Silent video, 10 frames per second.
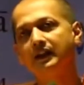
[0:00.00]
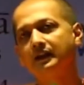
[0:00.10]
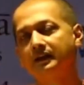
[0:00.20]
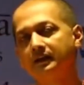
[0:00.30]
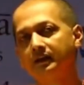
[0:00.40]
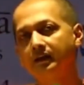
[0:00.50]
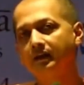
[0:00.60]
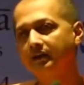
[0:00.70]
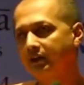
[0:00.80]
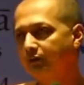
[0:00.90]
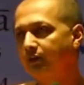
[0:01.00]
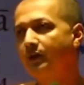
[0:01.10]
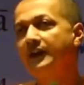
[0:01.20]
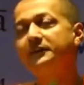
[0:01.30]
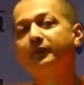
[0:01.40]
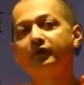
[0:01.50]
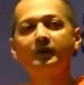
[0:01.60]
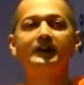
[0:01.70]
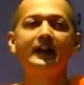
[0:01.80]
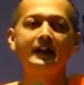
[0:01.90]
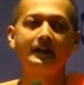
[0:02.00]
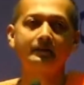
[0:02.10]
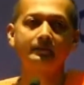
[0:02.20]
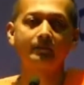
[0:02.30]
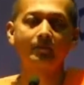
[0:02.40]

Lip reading: ill. Just few days before he died.